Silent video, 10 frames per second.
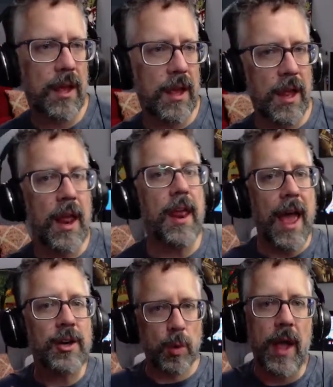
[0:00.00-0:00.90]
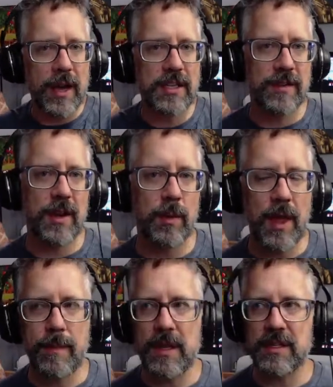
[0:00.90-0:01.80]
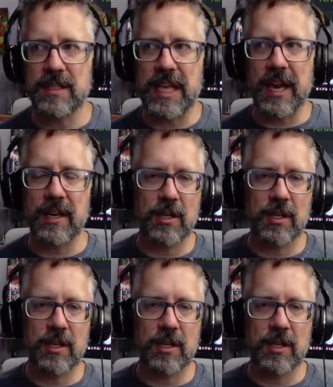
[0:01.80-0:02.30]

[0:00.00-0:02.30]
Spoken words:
in actual activity, what that means is getting